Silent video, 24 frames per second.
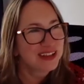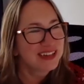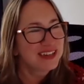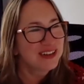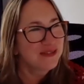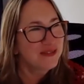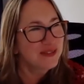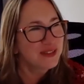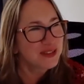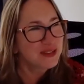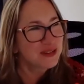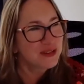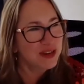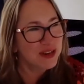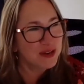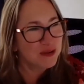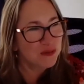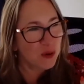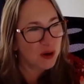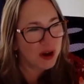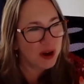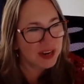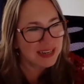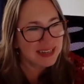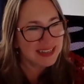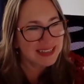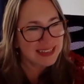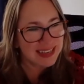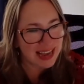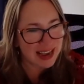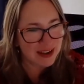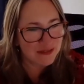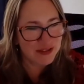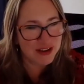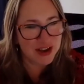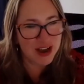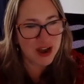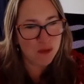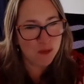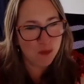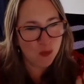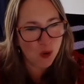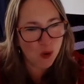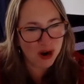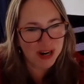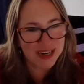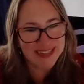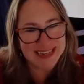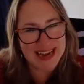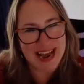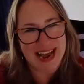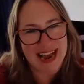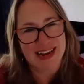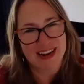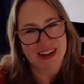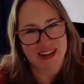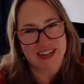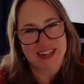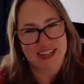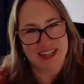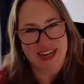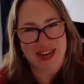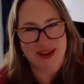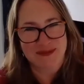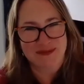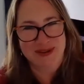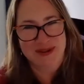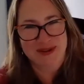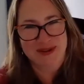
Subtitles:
difference between white saviour and white allyship.